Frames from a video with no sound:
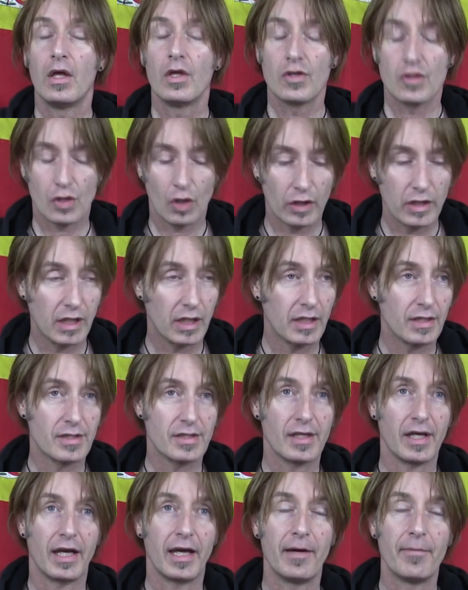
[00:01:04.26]
So you could
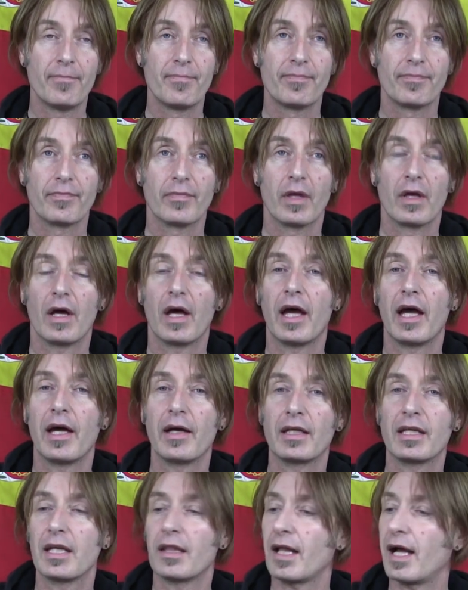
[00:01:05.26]
say,
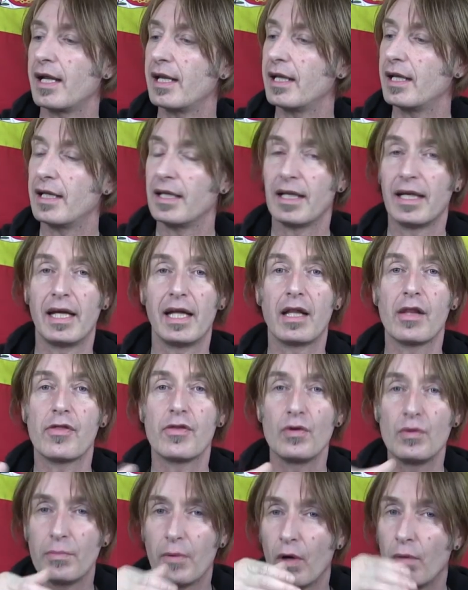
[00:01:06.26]
¿qué tal el
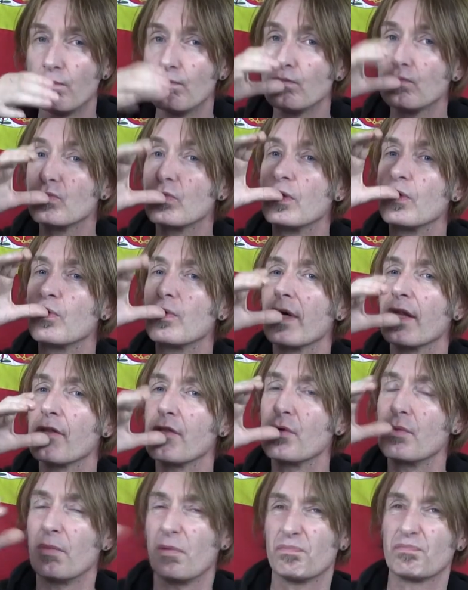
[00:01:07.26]
zumo? Oh, el
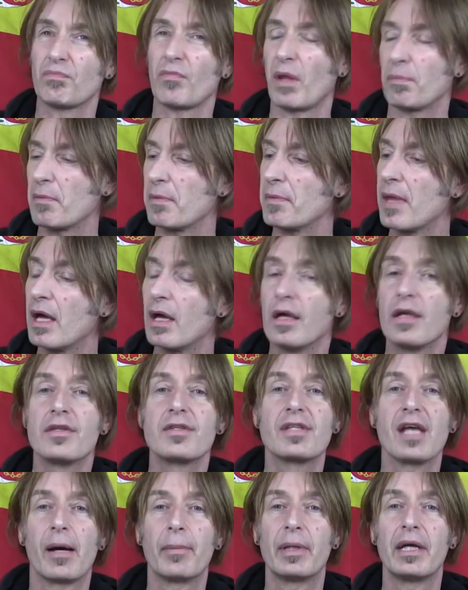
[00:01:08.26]
zumo.
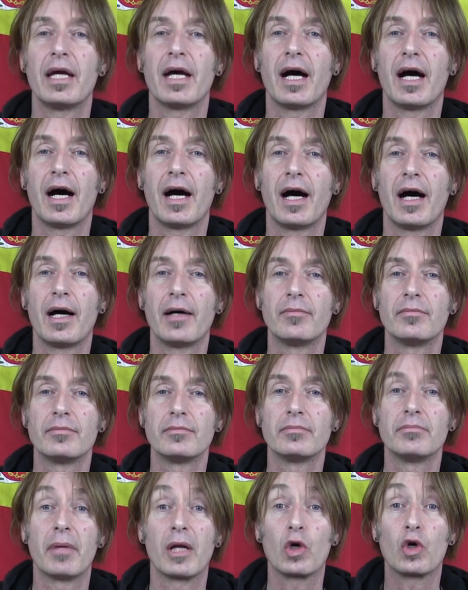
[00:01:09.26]
Sabe a
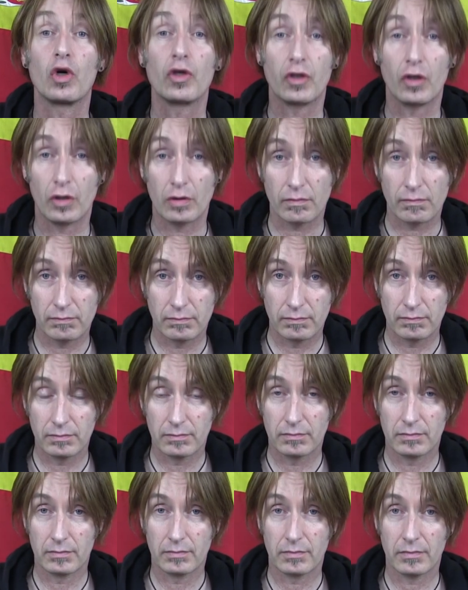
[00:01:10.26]
melocotón.
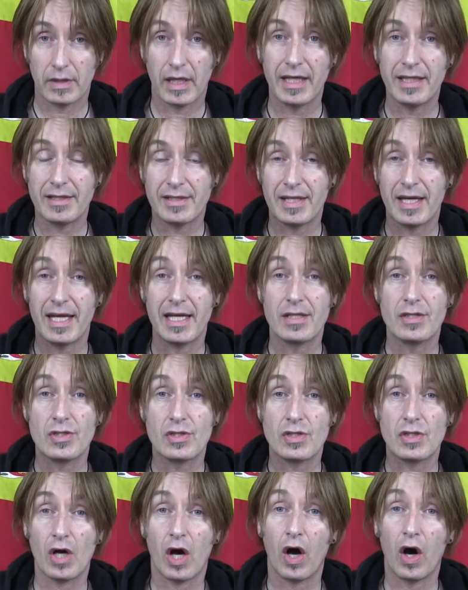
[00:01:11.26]
It
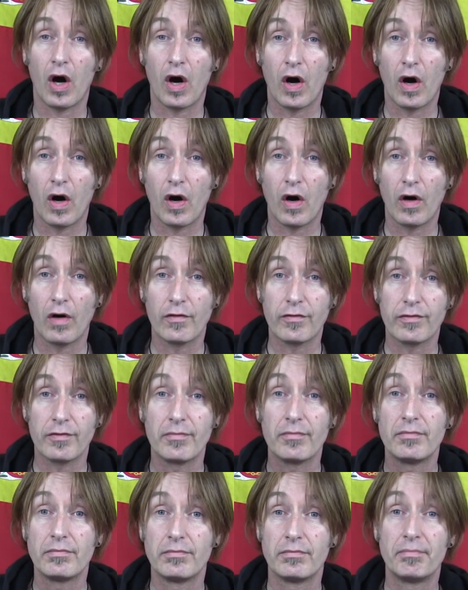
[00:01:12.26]
tastes of
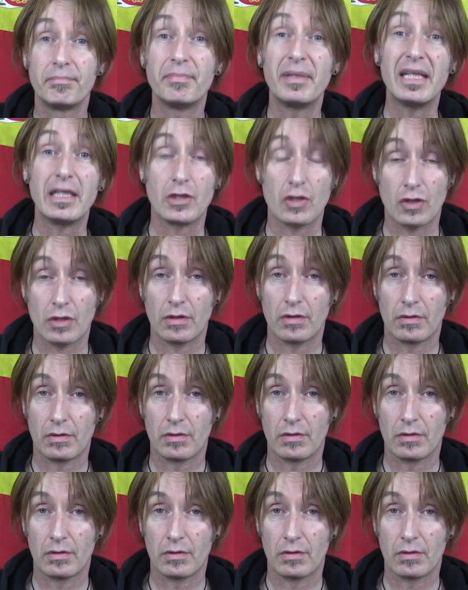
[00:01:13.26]
peach.